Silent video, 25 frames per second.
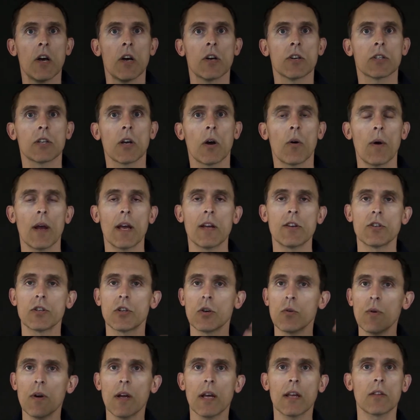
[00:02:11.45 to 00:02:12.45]
So in
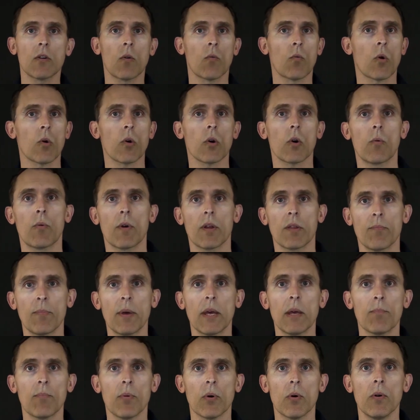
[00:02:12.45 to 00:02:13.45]
doing the work with
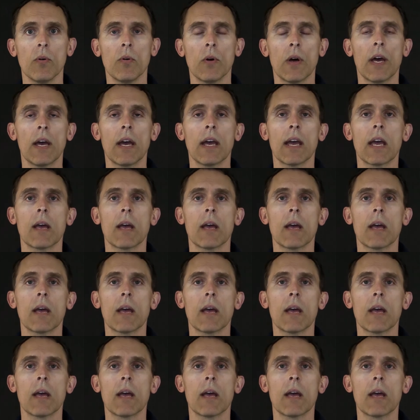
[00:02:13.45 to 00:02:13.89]
people,